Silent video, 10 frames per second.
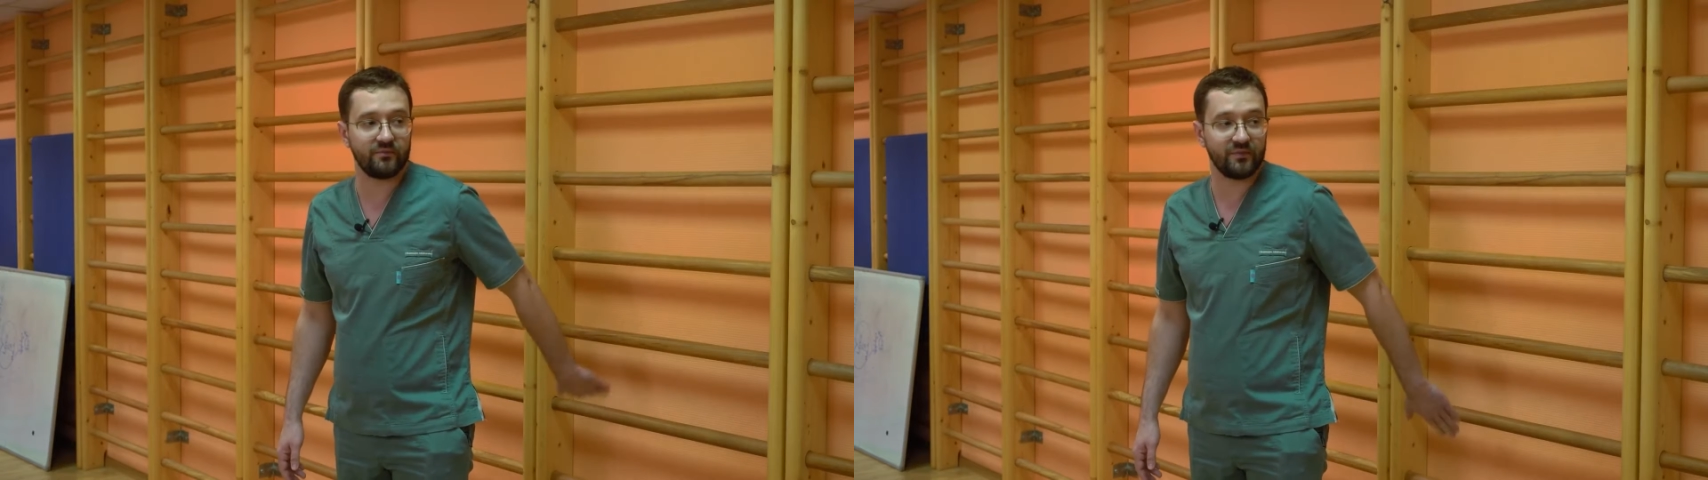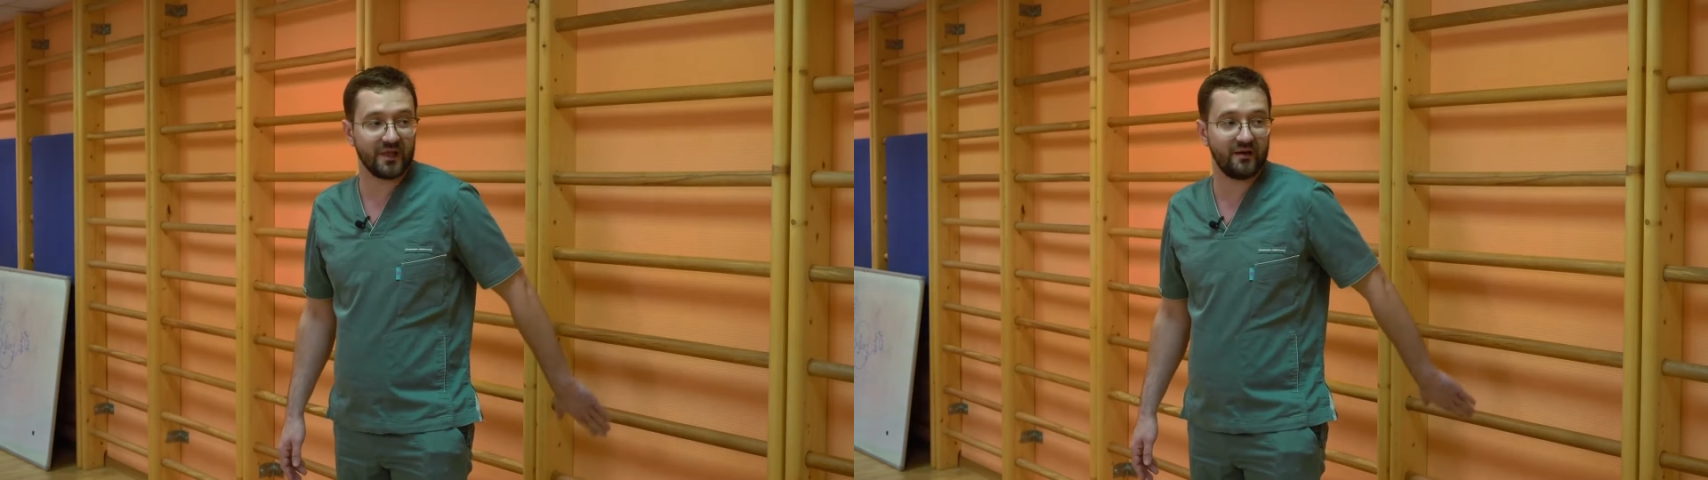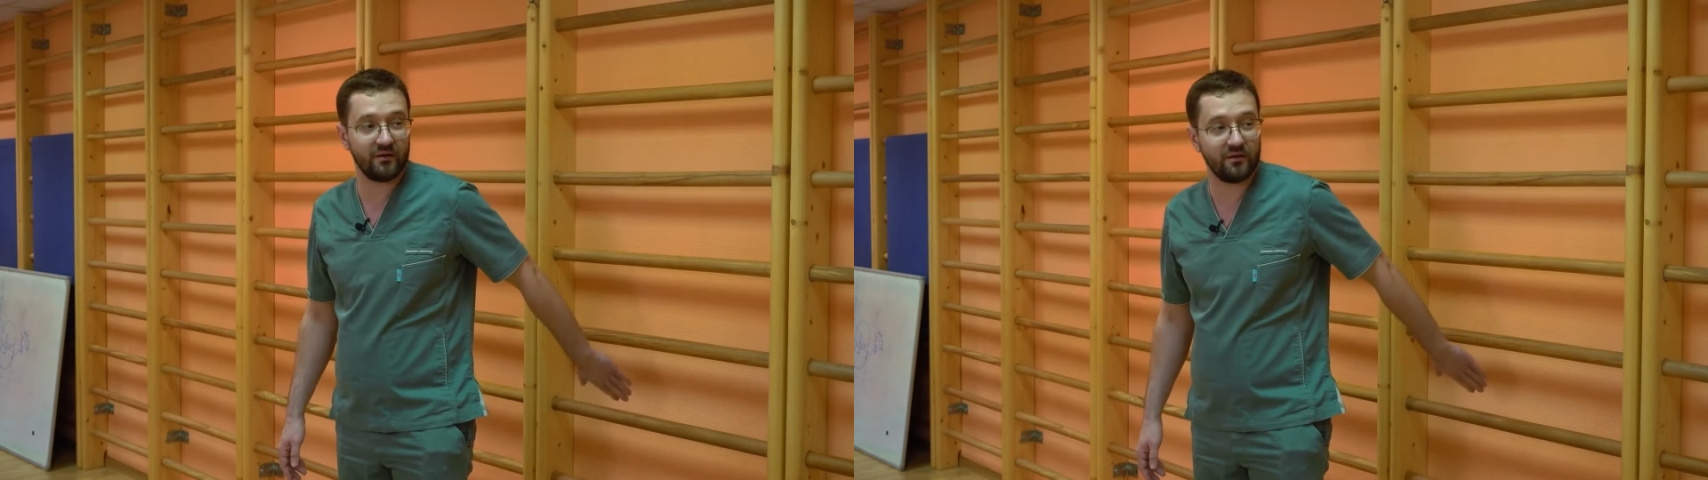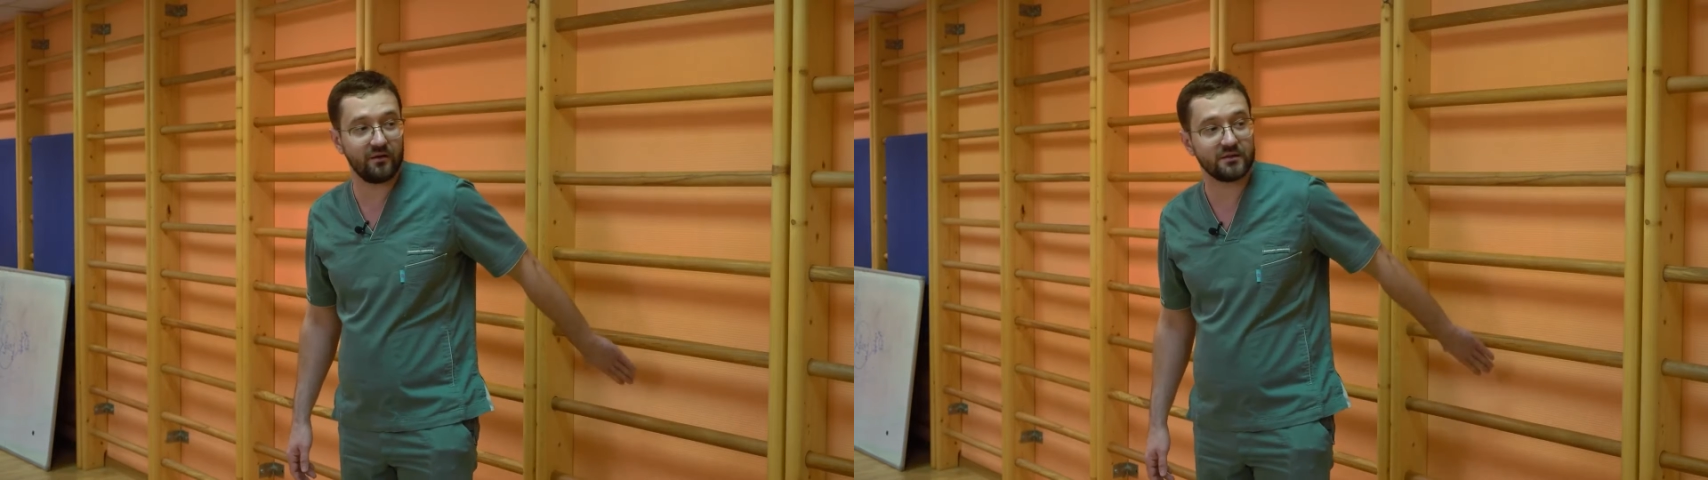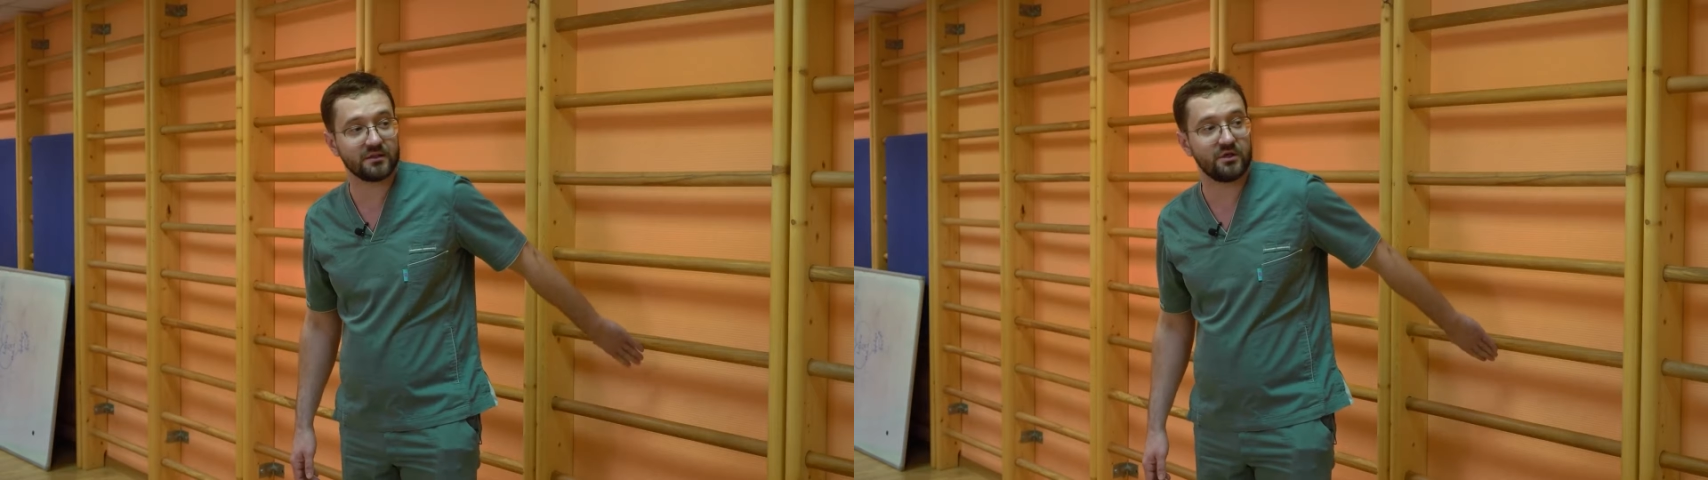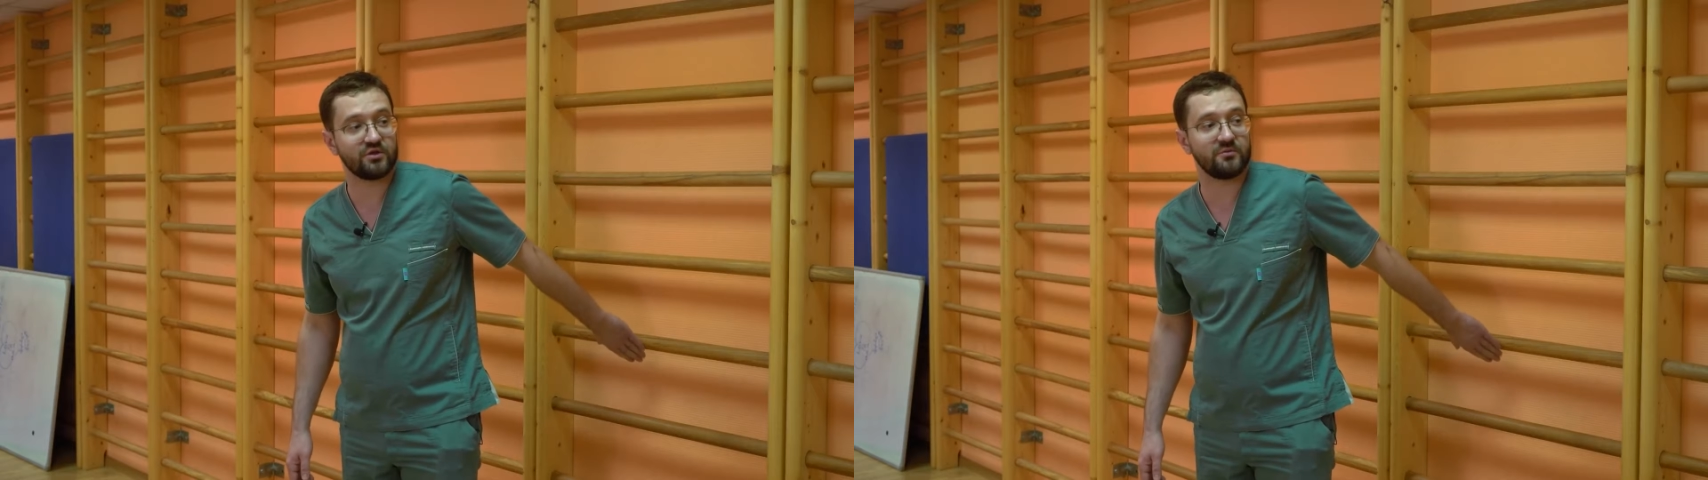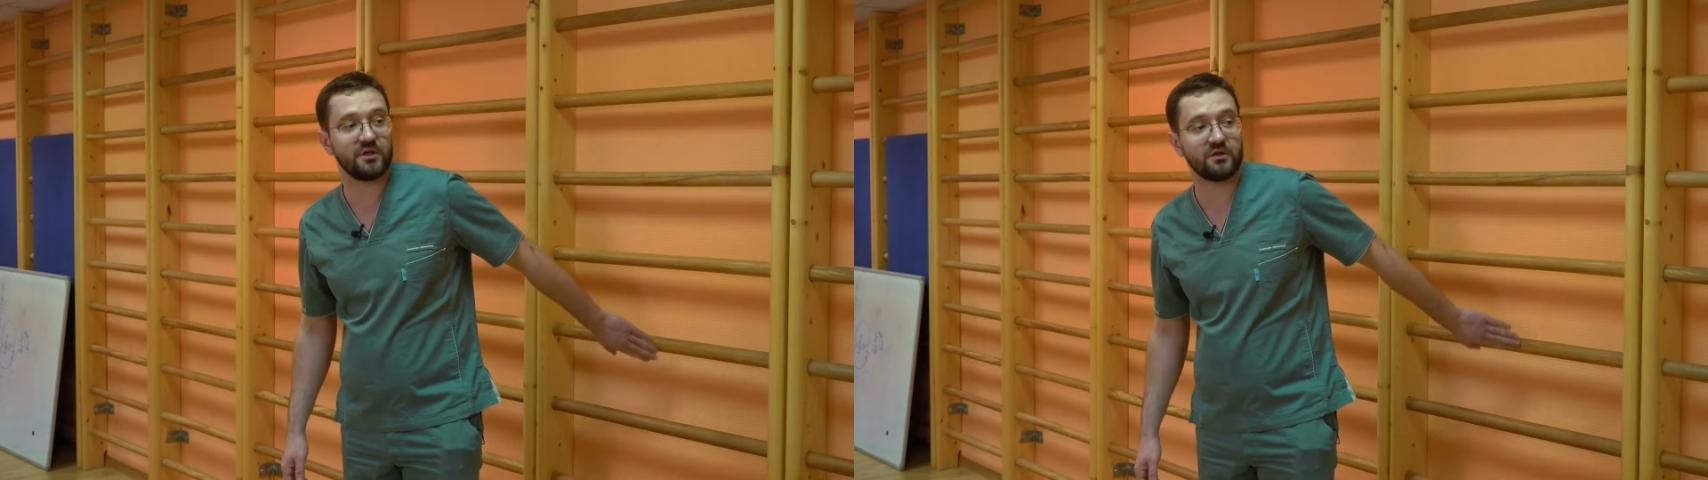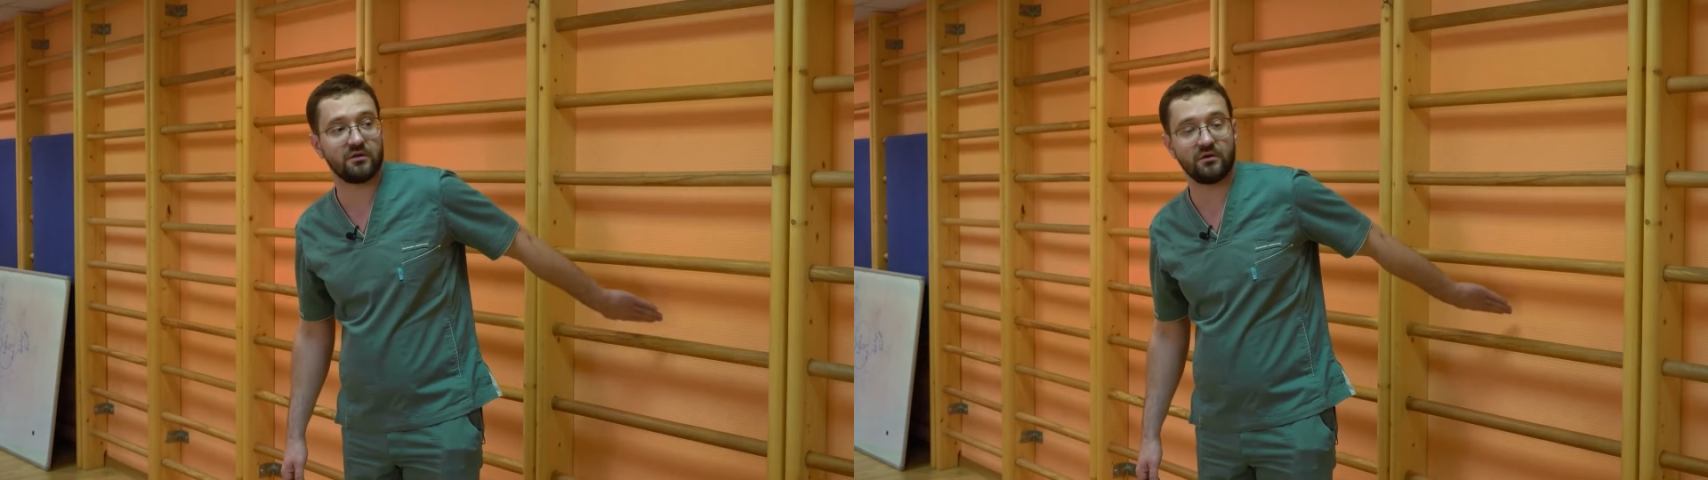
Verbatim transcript: let's say, of a shelf